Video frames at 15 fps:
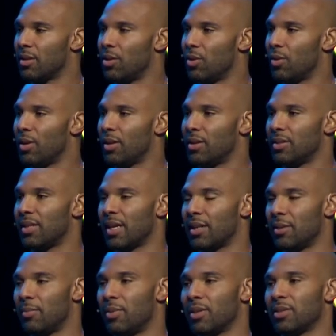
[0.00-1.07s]
going and
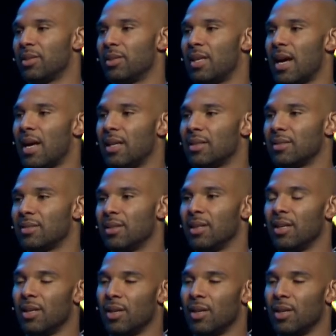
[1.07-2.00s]
taking the bus to Dallas,